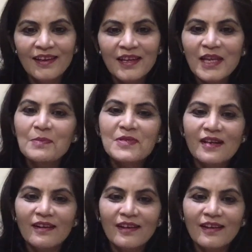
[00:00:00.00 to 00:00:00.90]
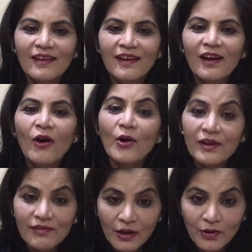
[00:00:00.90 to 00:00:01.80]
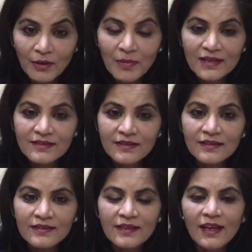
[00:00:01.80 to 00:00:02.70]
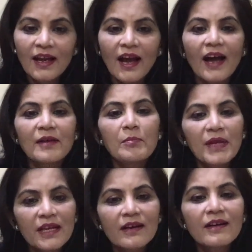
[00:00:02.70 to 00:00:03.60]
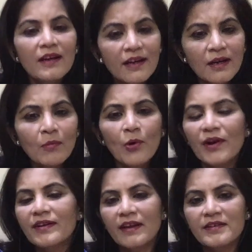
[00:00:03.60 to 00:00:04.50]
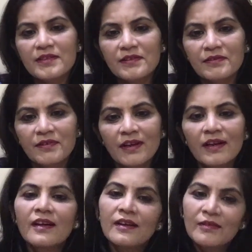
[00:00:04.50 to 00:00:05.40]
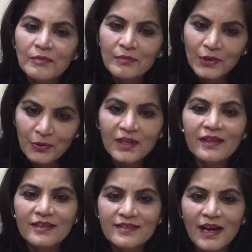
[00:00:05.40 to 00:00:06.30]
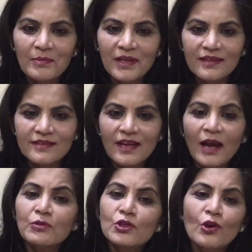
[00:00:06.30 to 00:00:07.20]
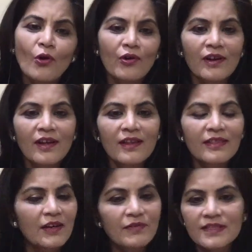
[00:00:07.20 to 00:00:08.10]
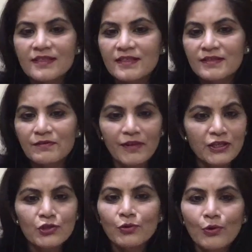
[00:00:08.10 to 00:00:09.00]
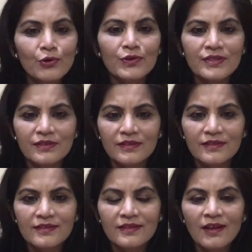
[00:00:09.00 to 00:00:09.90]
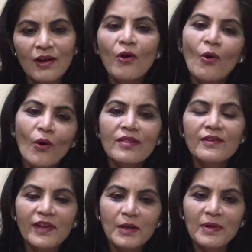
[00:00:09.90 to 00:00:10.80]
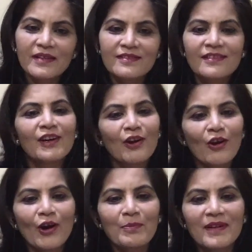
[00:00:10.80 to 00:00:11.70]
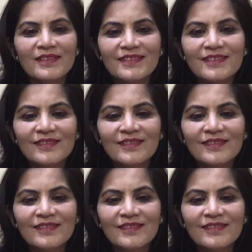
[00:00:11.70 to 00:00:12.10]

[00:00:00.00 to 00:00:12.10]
Keep studying on a regular basis and be a little more attentive during the exam days. I'm sure that will fetch you good results. All the very best. God bless.